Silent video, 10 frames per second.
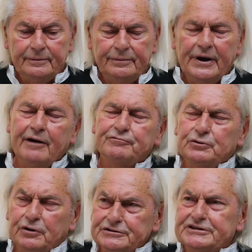we have to
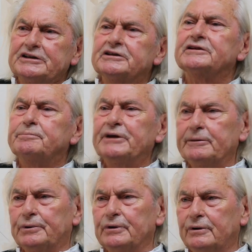consider the
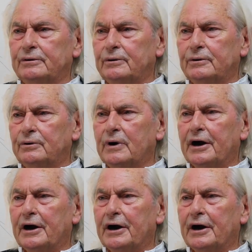people who